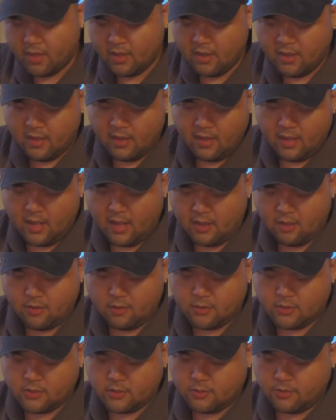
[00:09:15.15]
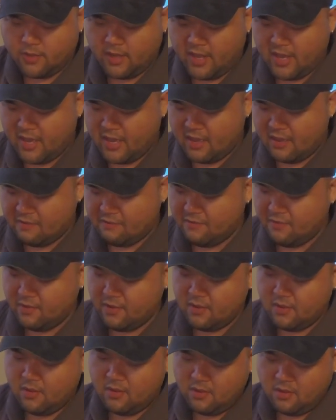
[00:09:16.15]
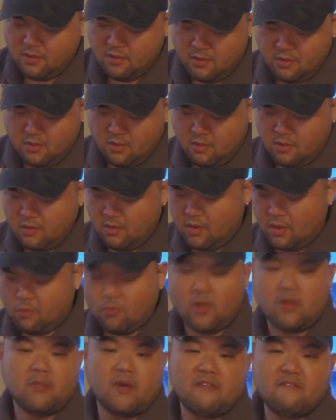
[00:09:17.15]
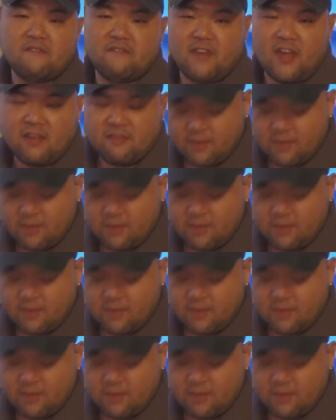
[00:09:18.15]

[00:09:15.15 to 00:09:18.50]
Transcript: ever use, but those are there. And then my